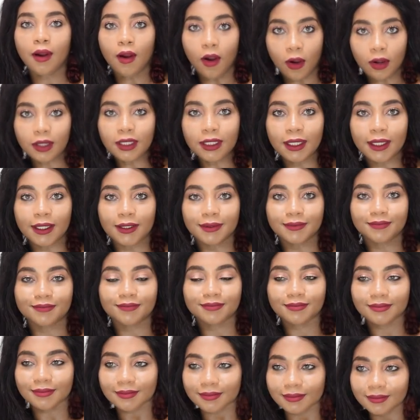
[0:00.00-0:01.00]
okay.
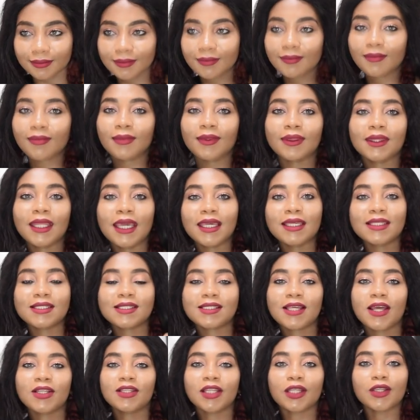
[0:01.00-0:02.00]
They
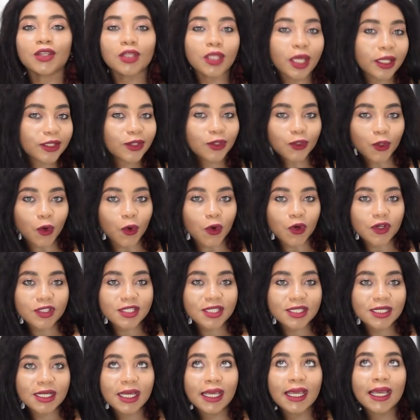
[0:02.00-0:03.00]
insert the 3rd
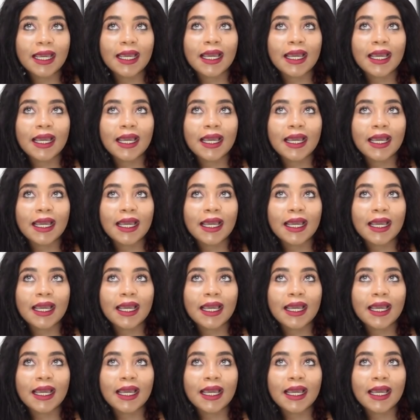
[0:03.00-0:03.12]
dose,